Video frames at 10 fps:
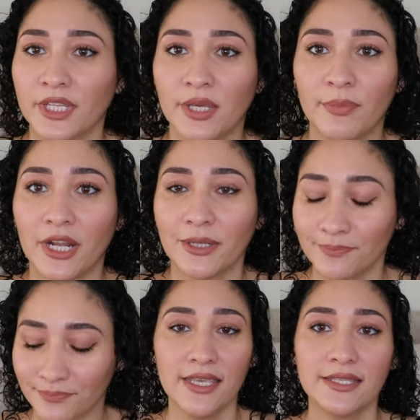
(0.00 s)
keep it
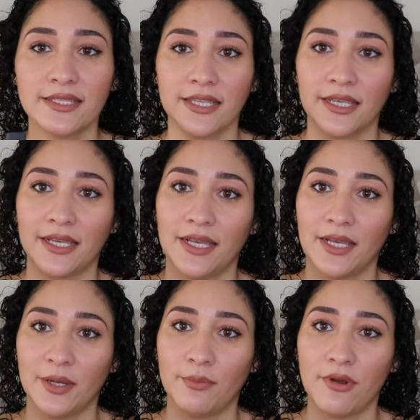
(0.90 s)
up. This
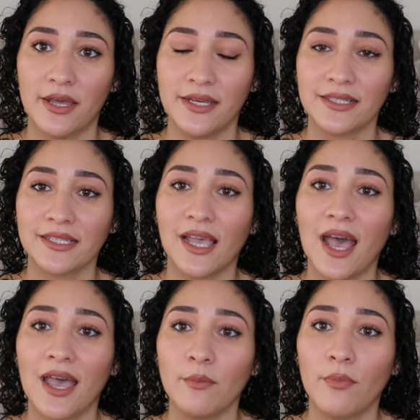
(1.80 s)
product
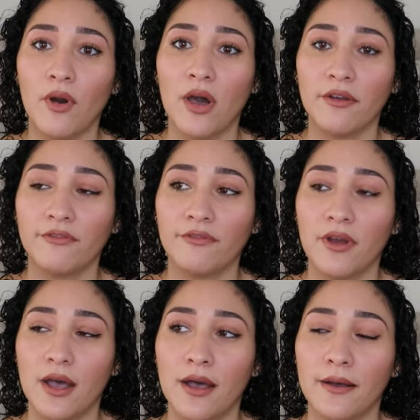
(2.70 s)
I bought
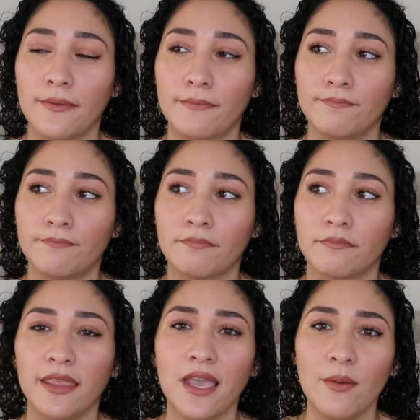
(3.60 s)
from,
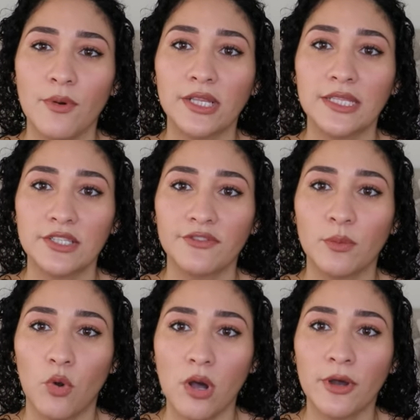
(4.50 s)
I think I bought this
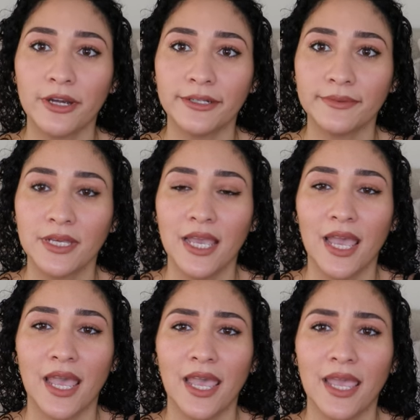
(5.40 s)
from Walmart.
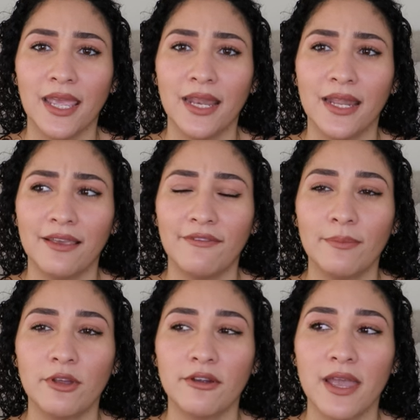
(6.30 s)
And if
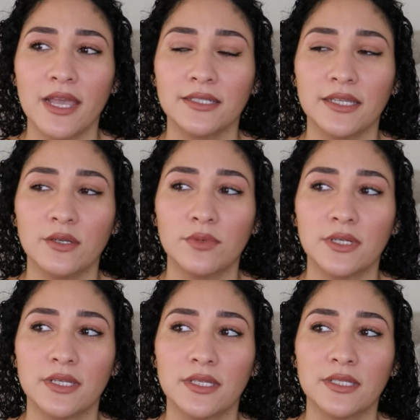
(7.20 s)
I'm correct, it
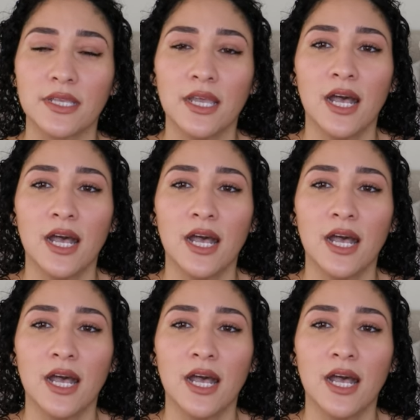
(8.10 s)
was